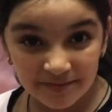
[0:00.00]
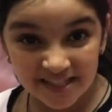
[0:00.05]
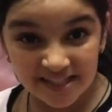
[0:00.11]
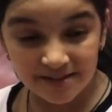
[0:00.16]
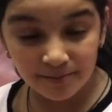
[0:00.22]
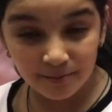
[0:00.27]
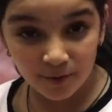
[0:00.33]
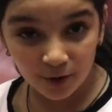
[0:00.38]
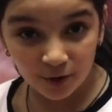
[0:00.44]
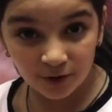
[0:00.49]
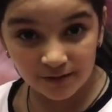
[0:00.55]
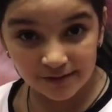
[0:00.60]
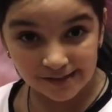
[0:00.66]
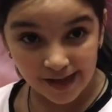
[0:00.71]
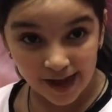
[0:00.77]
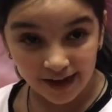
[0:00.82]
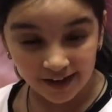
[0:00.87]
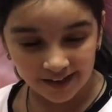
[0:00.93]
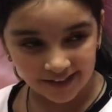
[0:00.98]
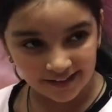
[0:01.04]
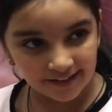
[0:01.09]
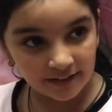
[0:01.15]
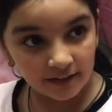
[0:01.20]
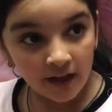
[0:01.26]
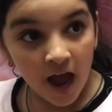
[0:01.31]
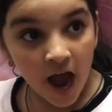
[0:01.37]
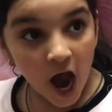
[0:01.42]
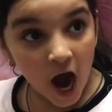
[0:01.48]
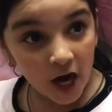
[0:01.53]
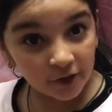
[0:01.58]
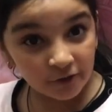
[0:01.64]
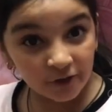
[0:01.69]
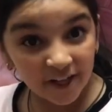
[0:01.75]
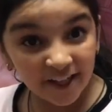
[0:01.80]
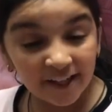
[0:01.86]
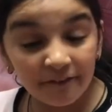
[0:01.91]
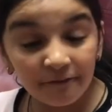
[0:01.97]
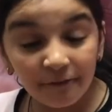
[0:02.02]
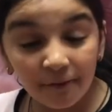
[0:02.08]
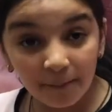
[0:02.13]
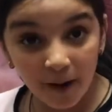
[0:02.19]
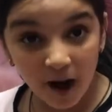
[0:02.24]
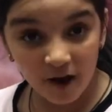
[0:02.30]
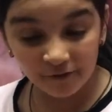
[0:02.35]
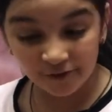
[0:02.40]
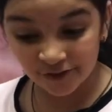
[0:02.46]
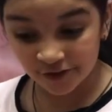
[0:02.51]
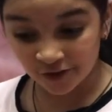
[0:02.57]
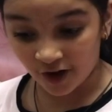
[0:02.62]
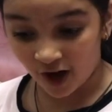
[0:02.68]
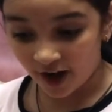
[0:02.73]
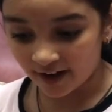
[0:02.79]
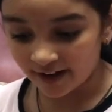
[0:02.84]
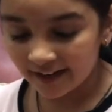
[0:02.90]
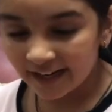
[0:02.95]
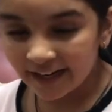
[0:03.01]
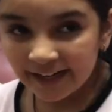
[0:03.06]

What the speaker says: Mr. Mukul Sagar, our trainer from Avishkaar.